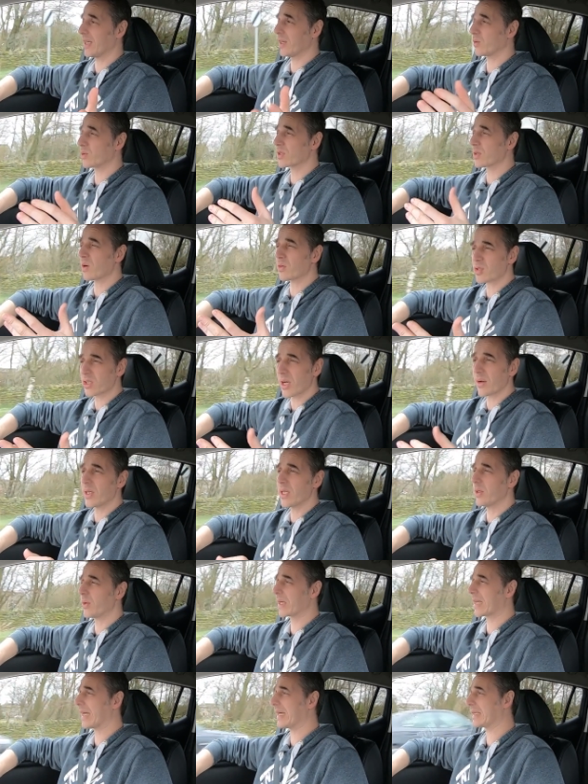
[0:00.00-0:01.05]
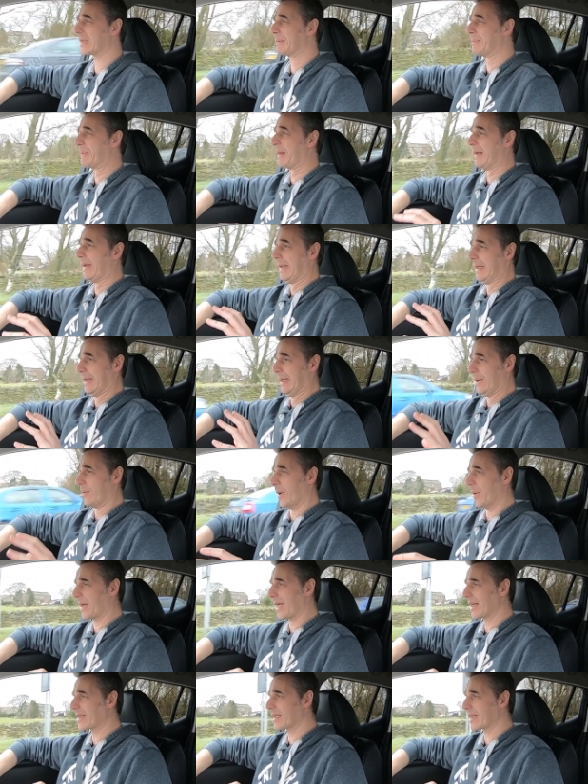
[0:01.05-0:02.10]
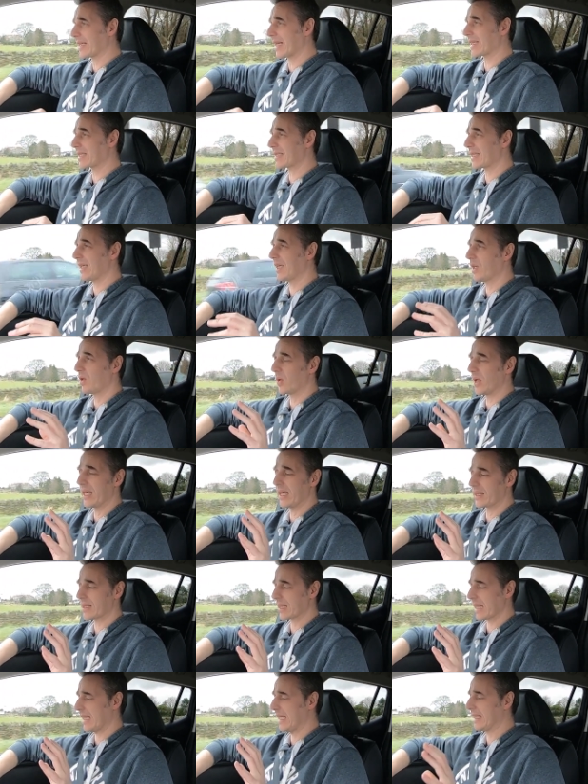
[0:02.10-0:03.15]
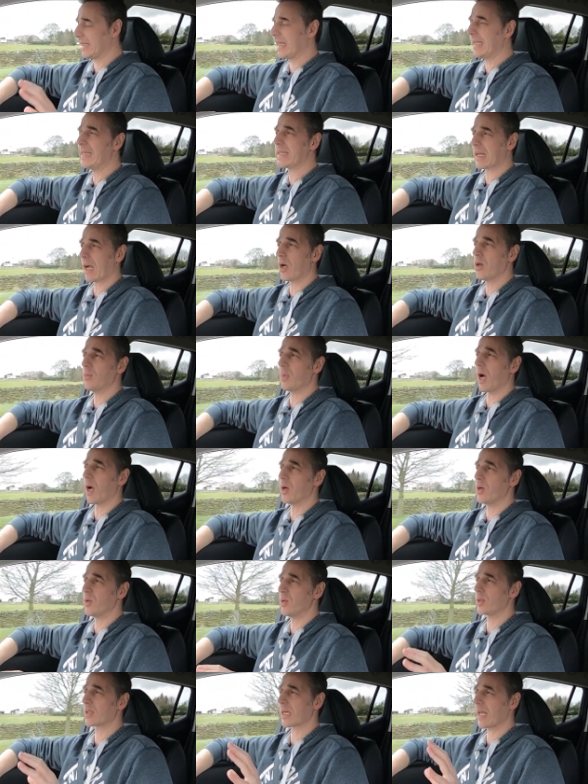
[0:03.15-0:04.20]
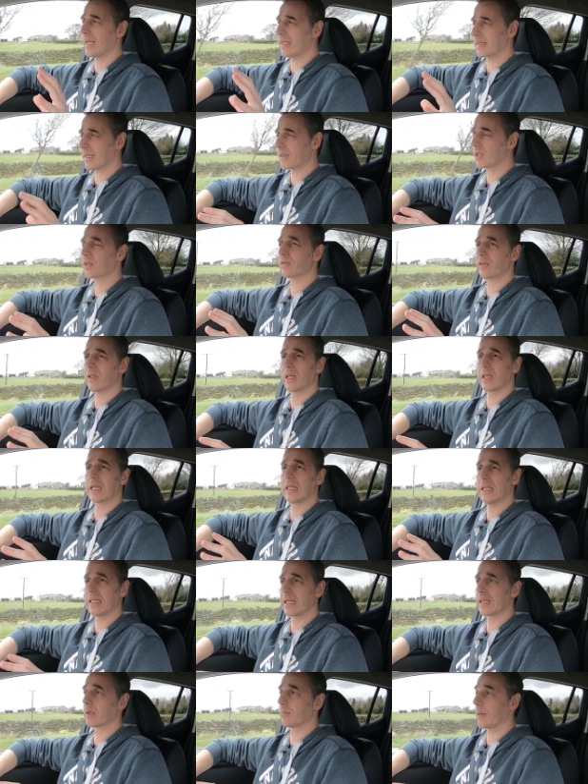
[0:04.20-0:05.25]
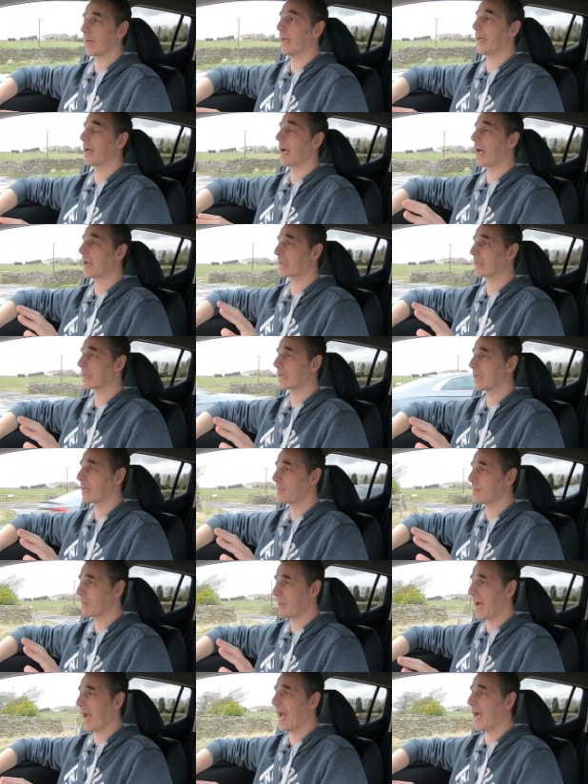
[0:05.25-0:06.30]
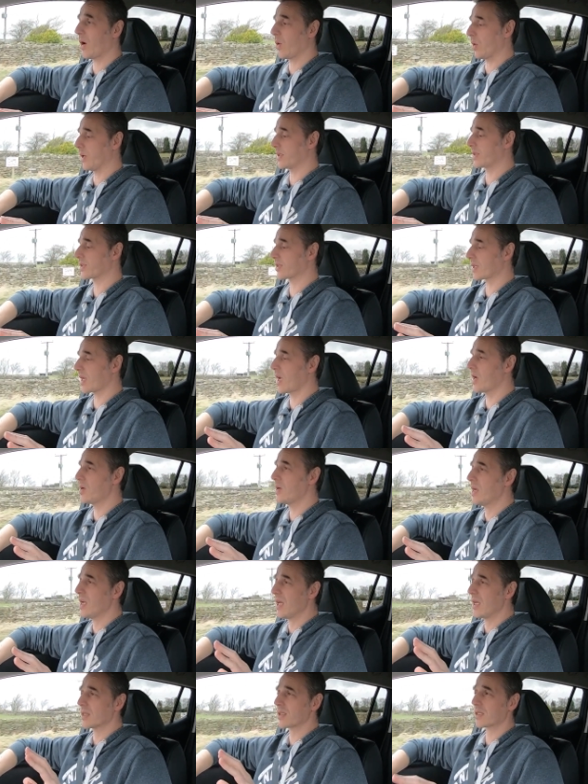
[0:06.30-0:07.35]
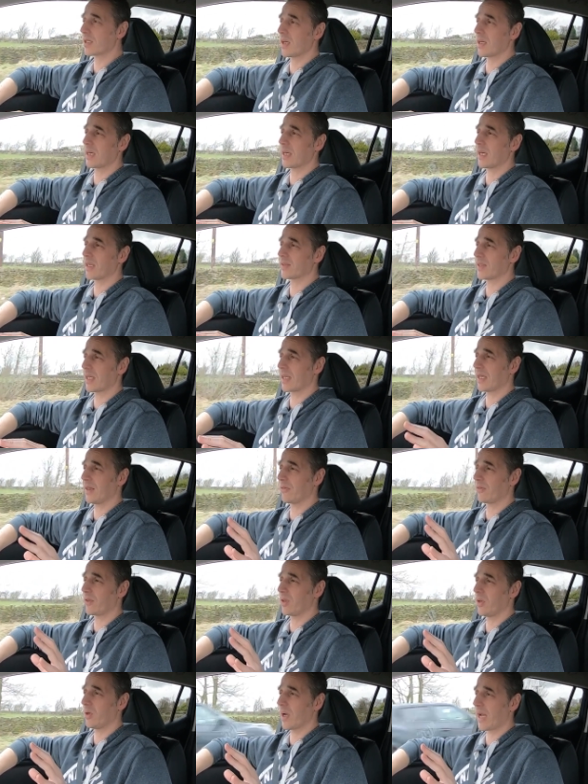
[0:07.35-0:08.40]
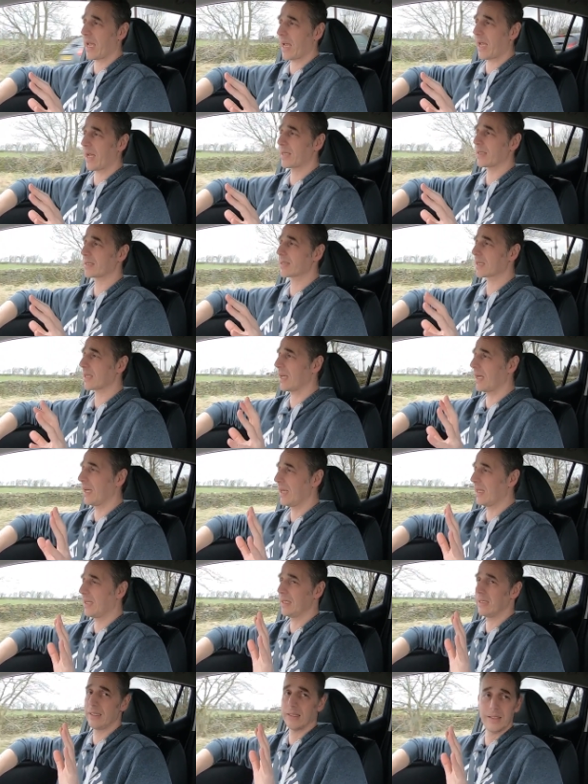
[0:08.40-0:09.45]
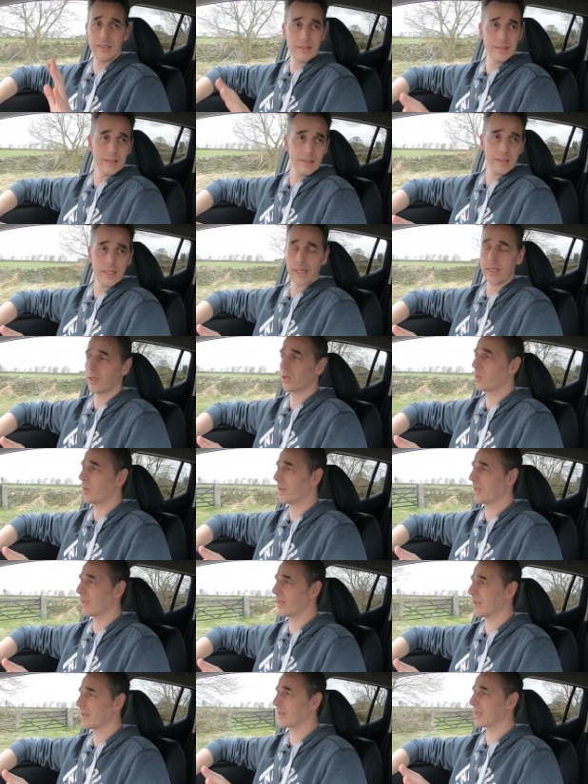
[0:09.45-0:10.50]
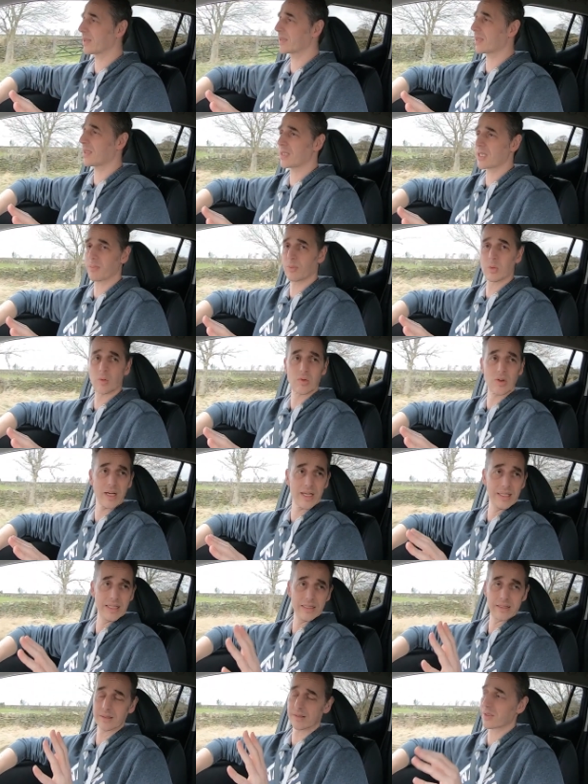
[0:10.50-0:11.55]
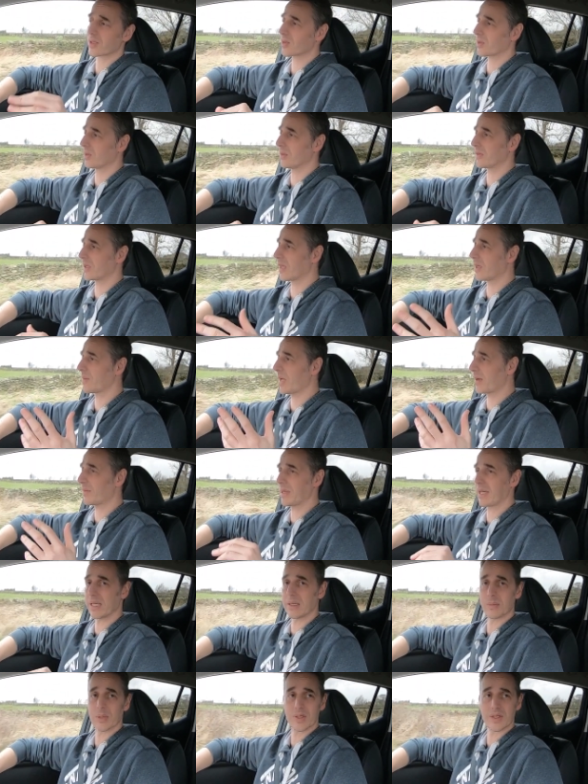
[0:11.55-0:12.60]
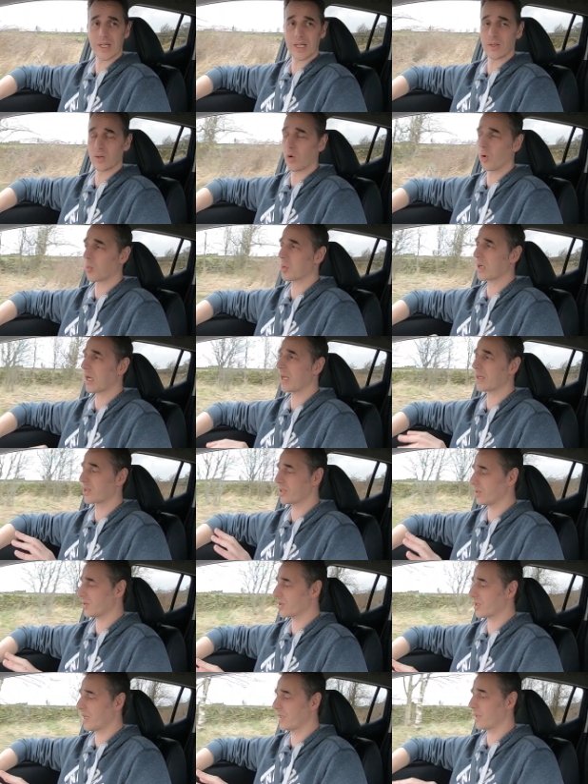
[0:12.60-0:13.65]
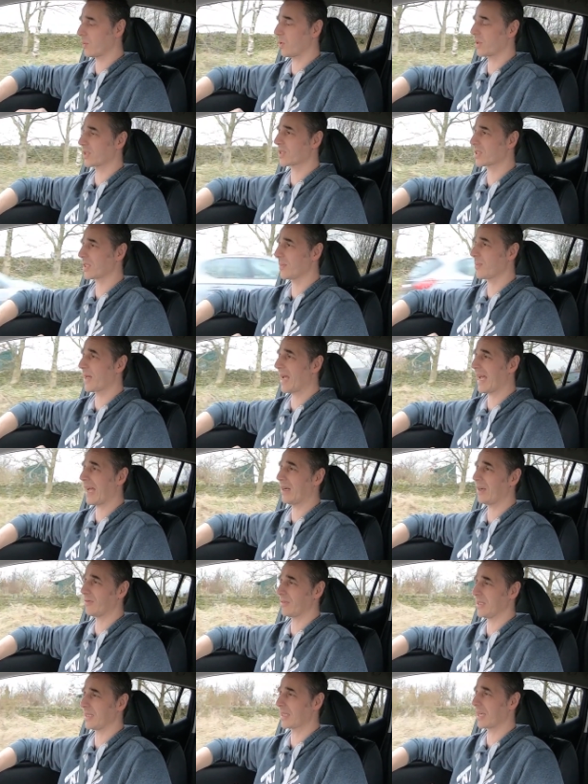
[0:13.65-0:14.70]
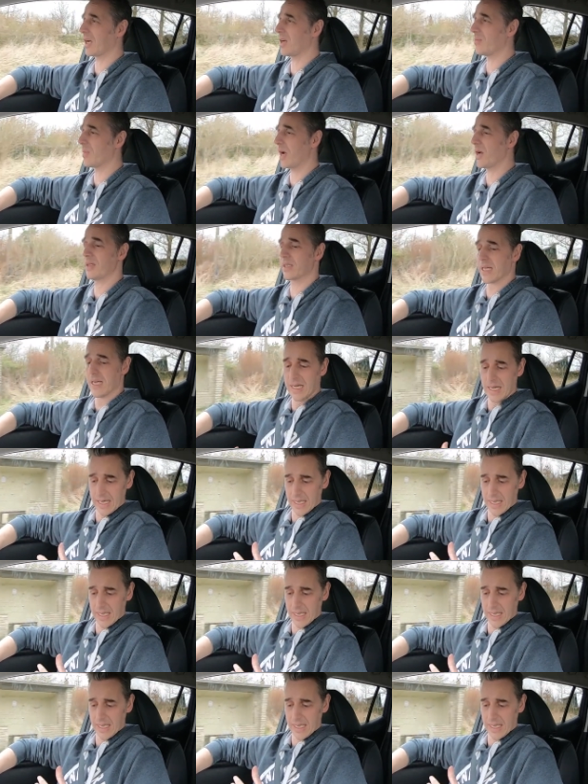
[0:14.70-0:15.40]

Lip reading: hill, so I'll show it you again when we get to the next hill, is in eco mode it does feel a little bit underpowered. So certainly I think if you had a hill with a sensible gradient, sort of, you know, maybe 8% or plus, you certainly want to slip it out of eco mode.